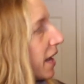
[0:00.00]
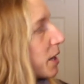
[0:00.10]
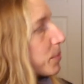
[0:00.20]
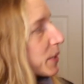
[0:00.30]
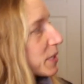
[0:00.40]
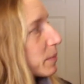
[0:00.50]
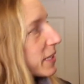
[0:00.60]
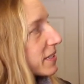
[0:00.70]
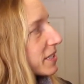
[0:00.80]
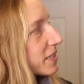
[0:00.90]
I picked up
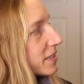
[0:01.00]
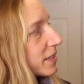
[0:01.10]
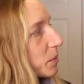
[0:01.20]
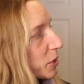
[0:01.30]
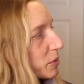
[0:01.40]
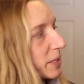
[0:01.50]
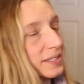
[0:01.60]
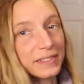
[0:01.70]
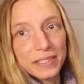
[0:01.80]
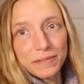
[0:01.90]
my stitches, I worked my
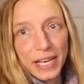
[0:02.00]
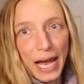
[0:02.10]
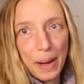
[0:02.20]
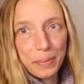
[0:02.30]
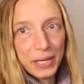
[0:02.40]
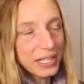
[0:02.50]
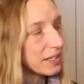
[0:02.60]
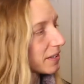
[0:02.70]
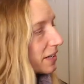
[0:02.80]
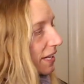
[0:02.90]
sleeve cap
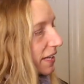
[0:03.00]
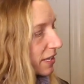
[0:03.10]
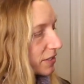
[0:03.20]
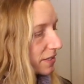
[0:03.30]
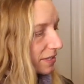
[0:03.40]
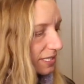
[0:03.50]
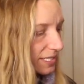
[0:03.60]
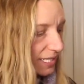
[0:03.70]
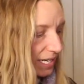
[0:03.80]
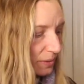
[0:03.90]
here, and then just
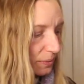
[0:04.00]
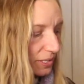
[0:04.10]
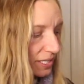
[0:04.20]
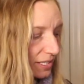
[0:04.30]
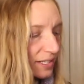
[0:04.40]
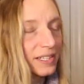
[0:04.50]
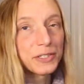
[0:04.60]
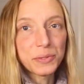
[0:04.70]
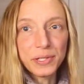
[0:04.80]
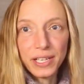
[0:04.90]
knit down
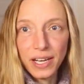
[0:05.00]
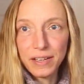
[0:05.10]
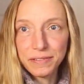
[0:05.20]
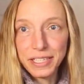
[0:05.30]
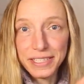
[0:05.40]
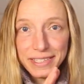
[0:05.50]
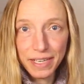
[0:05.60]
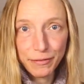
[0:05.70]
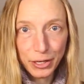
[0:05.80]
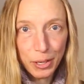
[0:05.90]
to the cuff. Now I did
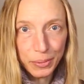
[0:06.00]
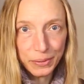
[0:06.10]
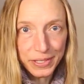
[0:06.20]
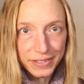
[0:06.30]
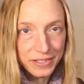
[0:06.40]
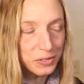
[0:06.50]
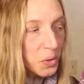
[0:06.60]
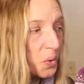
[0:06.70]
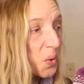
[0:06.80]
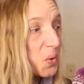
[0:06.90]
that for a couple of reasons.
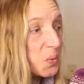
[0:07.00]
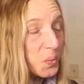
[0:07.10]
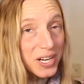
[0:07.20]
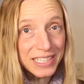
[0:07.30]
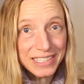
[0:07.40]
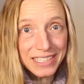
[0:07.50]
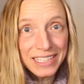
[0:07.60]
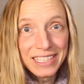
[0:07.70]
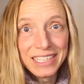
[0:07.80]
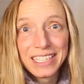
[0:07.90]

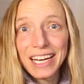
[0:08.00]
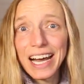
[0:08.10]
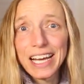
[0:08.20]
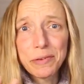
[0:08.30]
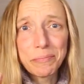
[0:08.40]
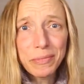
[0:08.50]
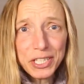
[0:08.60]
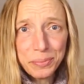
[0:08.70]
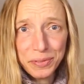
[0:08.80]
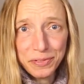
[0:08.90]
One, I
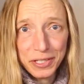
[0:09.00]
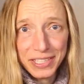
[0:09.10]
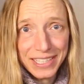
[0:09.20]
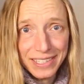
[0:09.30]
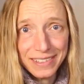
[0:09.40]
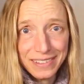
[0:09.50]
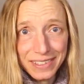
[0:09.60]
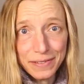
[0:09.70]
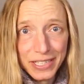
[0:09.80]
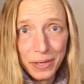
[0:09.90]
much prefer knitting
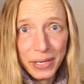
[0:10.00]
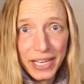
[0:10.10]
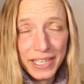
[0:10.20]
sleeves that way.